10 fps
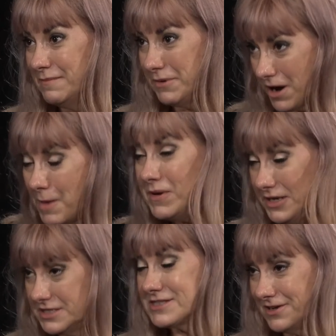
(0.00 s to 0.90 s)
But I've been
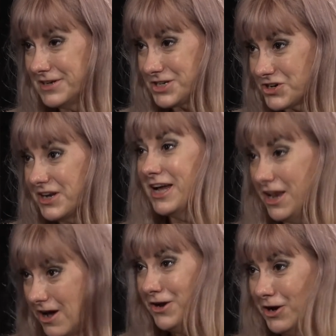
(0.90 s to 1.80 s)
in solitary
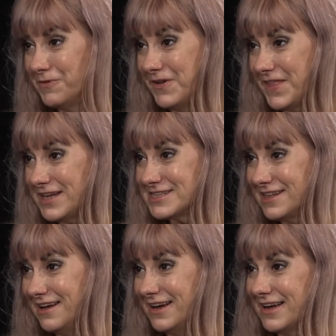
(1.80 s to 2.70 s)
and I know what that's
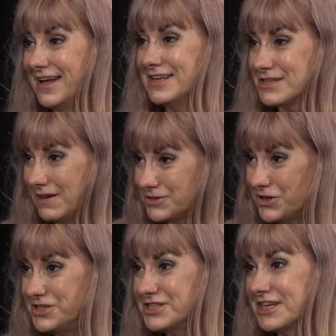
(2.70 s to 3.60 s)
like. So I
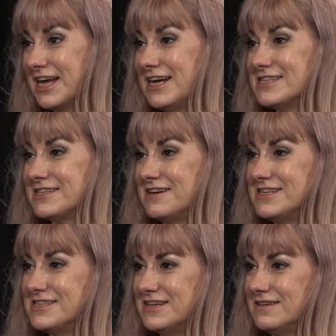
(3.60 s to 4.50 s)
turned to the guards and I
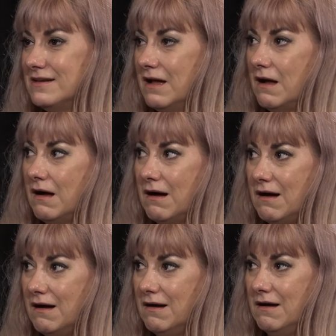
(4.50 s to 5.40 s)
said,
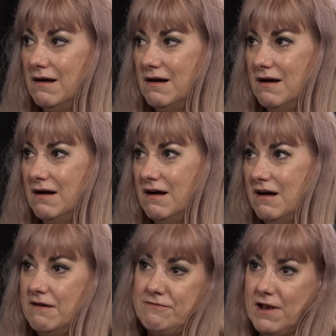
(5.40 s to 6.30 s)
Oh,
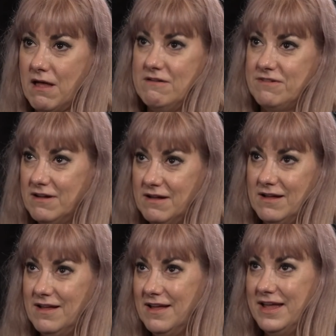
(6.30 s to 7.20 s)
I fell over.
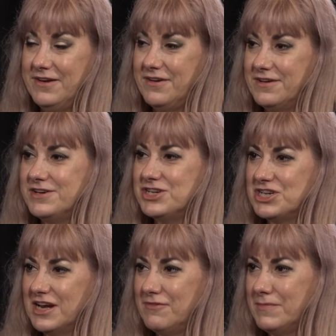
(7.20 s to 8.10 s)
And
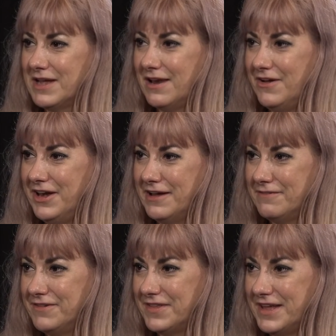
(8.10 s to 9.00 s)
she left me alone
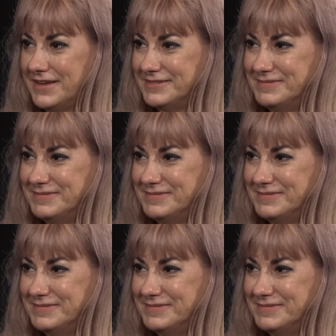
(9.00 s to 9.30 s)
after that.